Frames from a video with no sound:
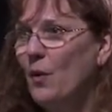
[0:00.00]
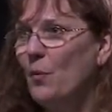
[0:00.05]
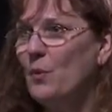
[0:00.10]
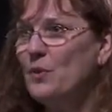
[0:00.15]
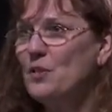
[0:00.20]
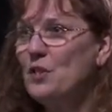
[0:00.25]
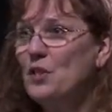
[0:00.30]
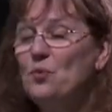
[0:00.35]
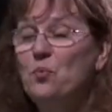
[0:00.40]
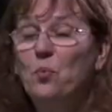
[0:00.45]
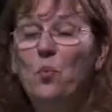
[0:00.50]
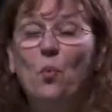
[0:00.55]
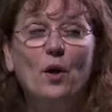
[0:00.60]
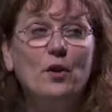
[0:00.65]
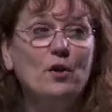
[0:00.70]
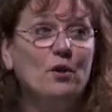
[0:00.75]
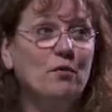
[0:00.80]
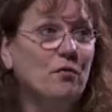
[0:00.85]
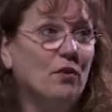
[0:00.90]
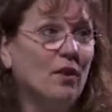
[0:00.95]
was this
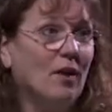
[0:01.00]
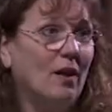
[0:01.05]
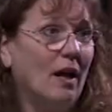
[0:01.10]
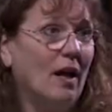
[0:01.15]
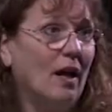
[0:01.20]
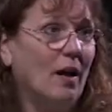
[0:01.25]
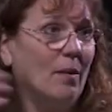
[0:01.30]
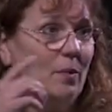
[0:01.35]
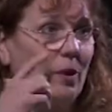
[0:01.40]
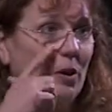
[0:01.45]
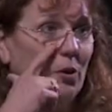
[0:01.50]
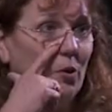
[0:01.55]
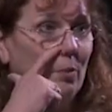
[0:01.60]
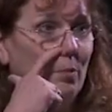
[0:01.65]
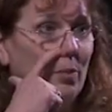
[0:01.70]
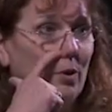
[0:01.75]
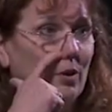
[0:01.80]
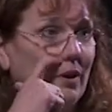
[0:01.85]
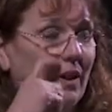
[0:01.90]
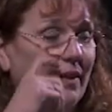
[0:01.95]
wonderful little
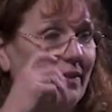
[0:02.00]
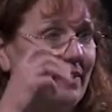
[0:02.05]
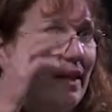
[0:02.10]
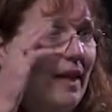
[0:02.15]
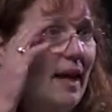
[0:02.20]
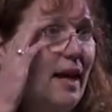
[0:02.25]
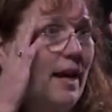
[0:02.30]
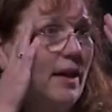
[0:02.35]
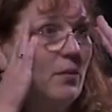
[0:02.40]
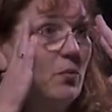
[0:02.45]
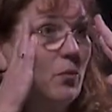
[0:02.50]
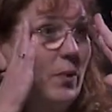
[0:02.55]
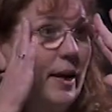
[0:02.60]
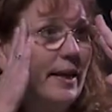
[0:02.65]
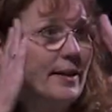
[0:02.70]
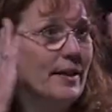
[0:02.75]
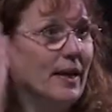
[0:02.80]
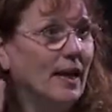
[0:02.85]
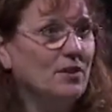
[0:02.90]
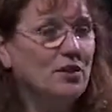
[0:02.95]
booklet that I
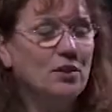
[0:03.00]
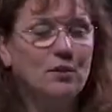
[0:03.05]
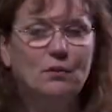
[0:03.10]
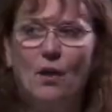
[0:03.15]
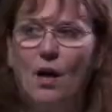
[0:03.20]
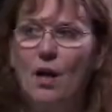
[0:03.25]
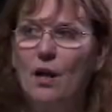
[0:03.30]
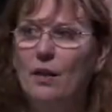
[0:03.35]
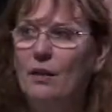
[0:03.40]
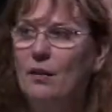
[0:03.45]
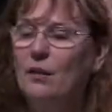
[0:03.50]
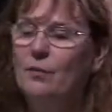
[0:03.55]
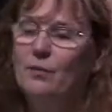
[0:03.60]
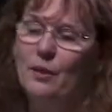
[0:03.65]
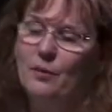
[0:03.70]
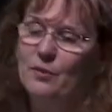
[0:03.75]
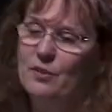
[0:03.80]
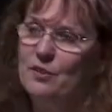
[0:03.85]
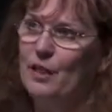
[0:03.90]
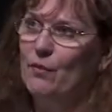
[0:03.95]
read not too long,
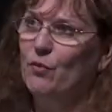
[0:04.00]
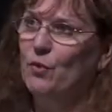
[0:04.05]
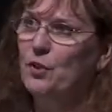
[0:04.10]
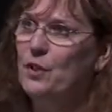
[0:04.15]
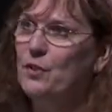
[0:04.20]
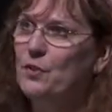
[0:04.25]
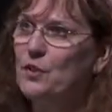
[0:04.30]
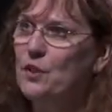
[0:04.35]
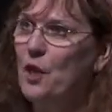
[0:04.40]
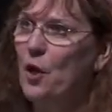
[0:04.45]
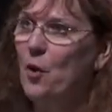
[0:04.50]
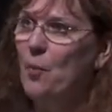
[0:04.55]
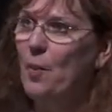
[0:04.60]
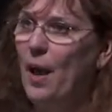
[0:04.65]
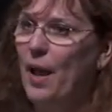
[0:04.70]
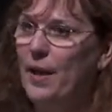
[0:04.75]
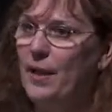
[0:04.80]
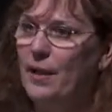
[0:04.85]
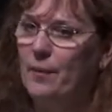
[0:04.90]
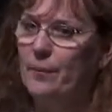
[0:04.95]
several years ago
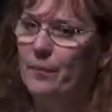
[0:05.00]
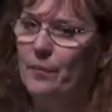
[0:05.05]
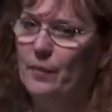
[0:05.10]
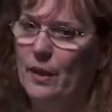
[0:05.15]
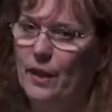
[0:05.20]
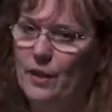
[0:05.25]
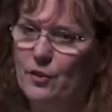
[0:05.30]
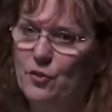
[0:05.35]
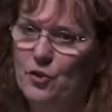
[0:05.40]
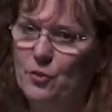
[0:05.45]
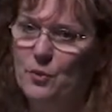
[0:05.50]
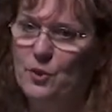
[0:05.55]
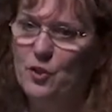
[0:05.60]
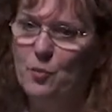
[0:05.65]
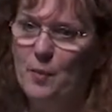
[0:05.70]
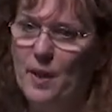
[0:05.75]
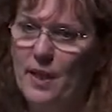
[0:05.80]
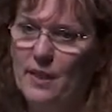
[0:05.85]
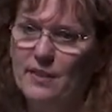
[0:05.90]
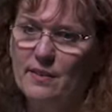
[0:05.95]
by a Jewish
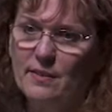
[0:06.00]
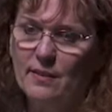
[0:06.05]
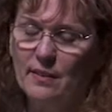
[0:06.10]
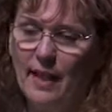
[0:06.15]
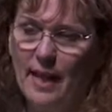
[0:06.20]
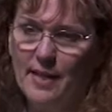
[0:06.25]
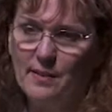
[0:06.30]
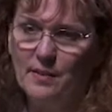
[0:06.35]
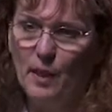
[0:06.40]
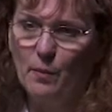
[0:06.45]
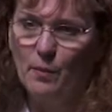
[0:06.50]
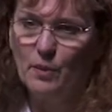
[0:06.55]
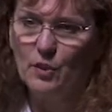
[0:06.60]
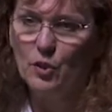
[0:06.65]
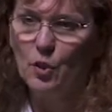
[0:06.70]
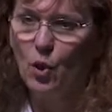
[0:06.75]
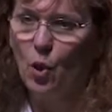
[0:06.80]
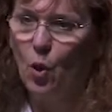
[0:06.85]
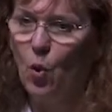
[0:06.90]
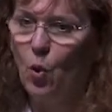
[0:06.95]
man. His last name is
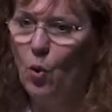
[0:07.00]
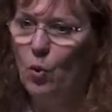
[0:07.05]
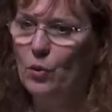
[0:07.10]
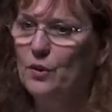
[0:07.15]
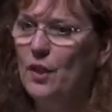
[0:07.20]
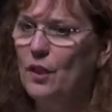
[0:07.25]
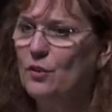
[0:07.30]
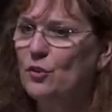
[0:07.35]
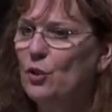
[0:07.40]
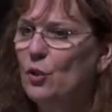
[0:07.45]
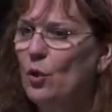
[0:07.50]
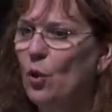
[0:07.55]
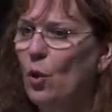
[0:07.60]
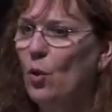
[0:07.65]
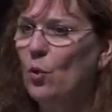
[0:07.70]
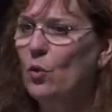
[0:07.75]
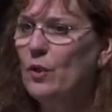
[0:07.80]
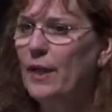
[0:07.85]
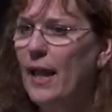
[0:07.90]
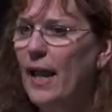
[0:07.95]
Kohl, Dr.
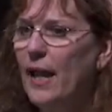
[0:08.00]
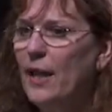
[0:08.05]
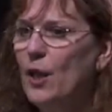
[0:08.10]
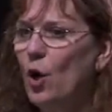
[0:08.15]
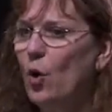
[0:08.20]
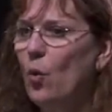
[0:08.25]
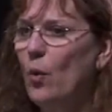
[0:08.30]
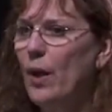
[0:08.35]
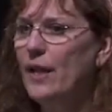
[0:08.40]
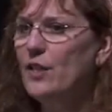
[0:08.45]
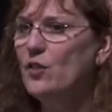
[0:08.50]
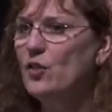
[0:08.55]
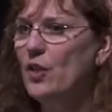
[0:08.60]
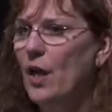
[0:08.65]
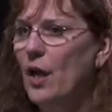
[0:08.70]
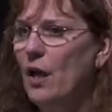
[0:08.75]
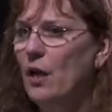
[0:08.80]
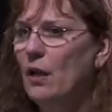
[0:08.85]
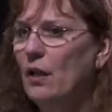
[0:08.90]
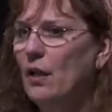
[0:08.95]
Kohl,
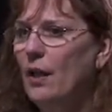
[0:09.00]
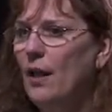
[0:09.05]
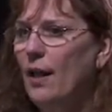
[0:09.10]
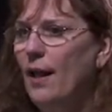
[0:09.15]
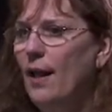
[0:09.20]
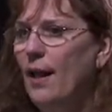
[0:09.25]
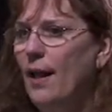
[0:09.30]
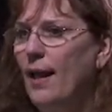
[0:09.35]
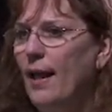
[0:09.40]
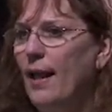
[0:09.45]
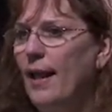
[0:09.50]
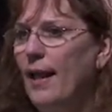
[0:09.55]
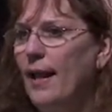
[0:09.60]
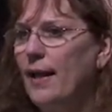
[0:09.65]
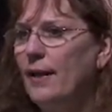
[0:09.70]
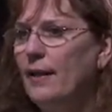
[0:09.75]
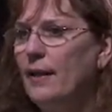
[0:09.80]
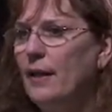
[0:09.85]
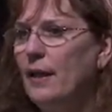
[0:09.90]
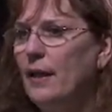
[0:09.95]
K-O-H-L.
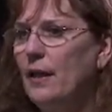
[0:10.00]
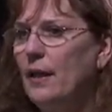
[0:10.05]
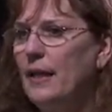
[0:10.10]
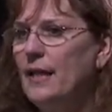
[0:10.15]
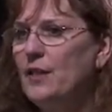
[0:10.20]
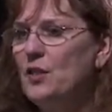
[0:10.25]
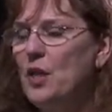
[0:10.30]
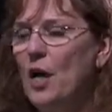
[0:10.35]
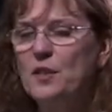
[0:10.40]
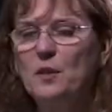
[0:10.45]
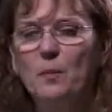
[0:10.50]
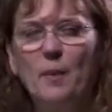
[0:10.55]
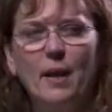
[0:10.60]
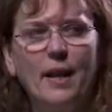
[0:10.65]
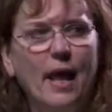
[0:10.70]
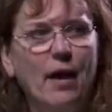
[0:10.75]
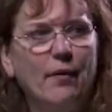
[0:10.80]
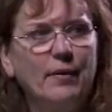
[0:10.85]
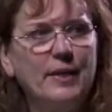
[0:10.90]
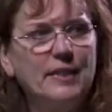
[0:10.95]
And he talked about
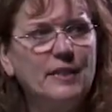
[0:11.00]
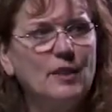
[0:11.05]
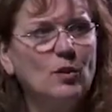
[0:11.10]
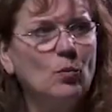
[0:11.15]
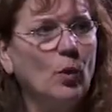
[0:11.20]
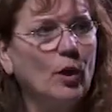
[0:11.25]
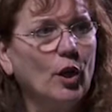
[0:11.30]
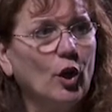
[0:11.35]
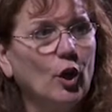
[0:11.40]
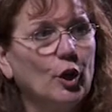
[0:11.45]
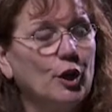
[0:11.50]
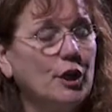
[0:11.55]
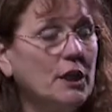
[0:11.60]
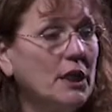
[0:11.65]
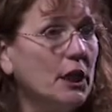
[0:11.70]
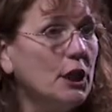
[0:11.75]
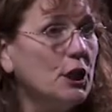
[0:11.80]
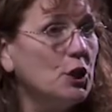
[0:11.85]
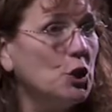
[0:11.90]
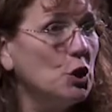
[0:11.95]
how he didn't want to learn
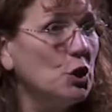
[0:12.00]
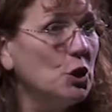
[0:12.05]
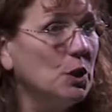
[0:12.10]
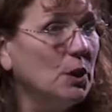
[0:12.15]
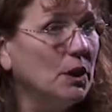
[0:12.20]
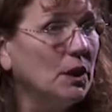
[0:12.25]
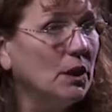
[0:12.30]
Yiddish